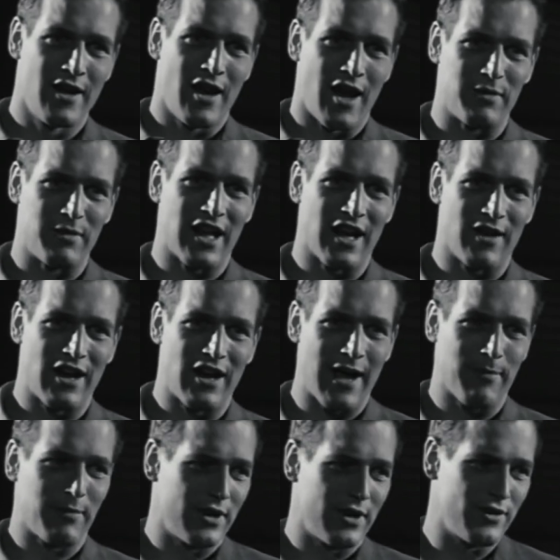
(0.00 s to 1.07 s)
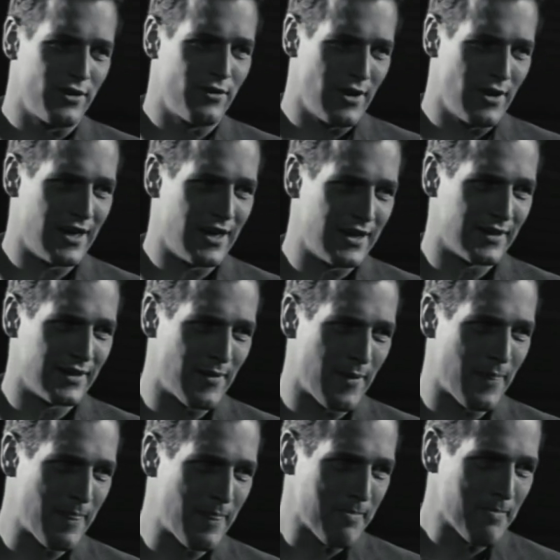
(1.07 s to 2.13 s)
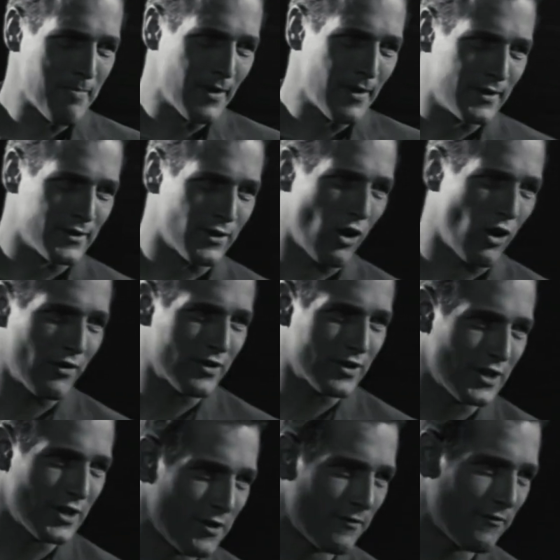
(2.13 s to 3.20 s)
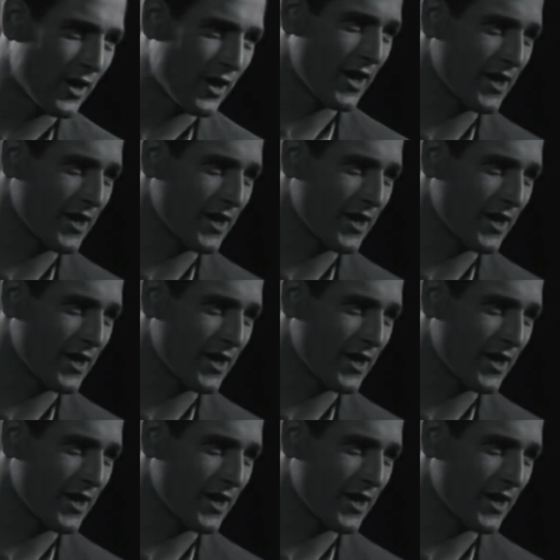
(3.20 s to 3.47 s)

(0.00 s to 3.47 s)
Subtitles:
also written by Tevis from his 1959